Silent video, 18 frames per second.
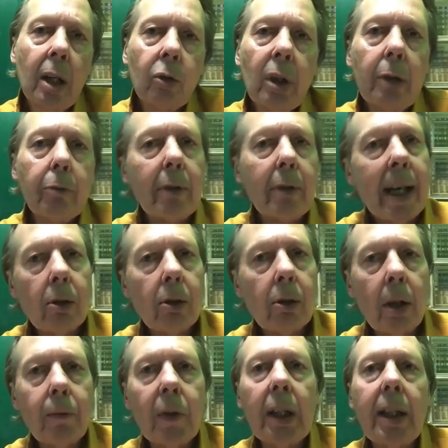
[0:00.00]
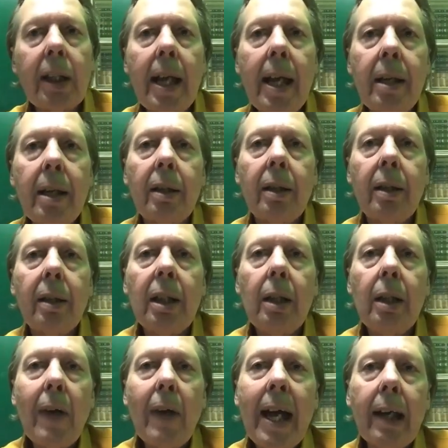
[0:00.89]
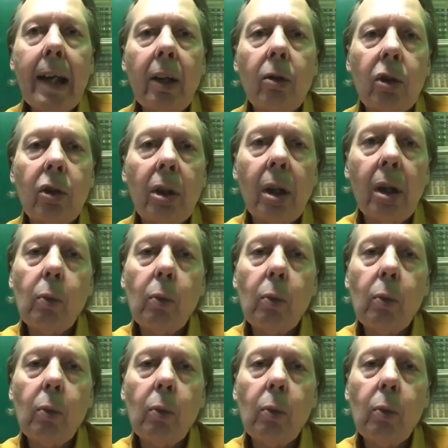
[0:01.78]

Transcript: So I ran off to get the evacu chair,